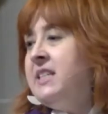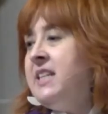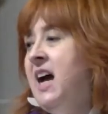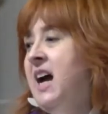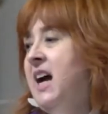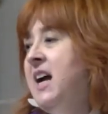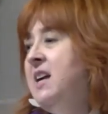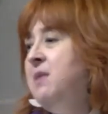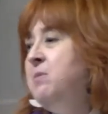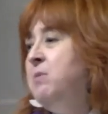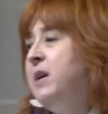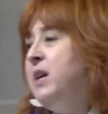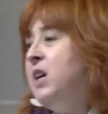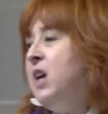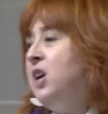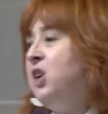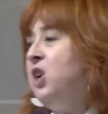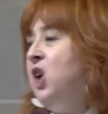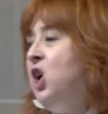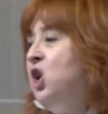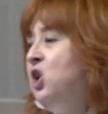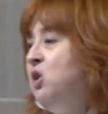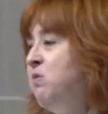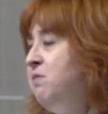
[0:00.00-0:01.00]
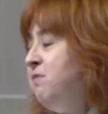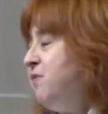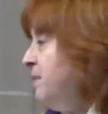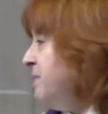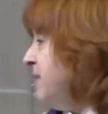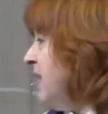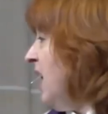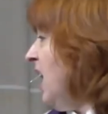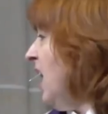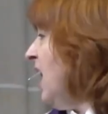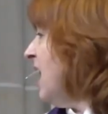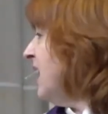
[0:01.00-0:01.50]
By the time we got
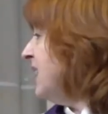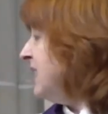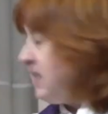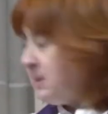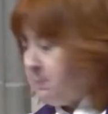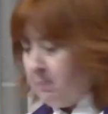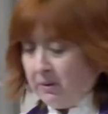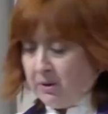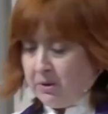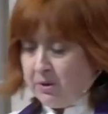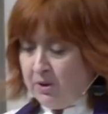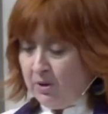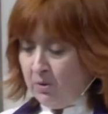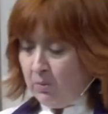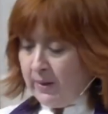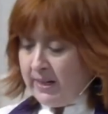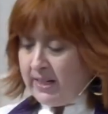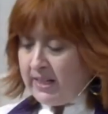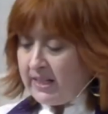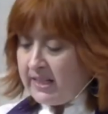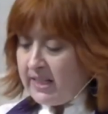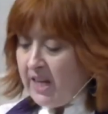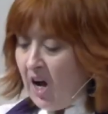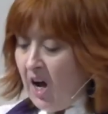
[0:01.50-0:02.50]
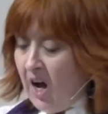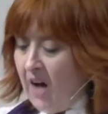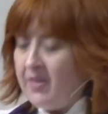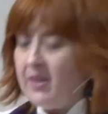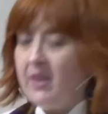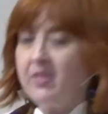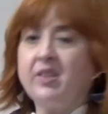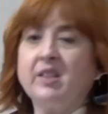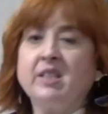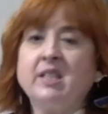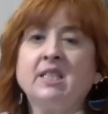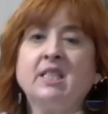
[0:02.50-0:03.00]
home from the hospital, we
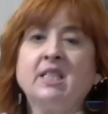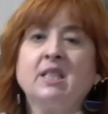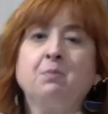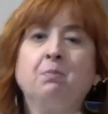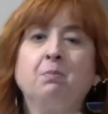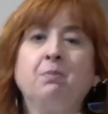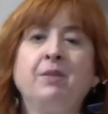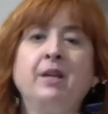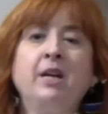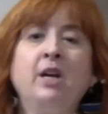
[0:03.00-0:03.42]
saw that the,